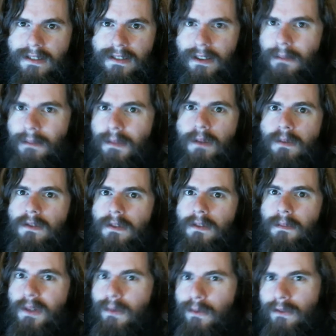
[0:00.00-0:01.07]
somebody was
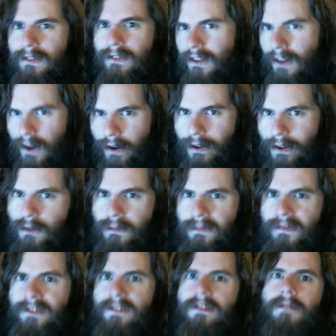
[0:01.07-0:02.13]
abused at
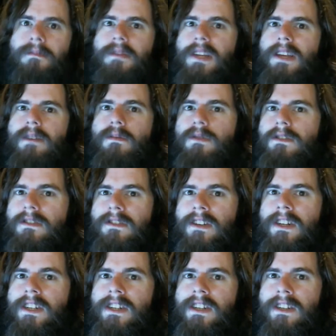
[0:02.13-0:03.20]
home, somebody was,
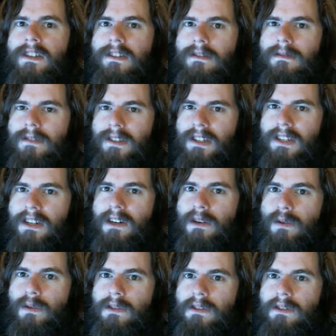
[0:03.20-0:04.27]
you know,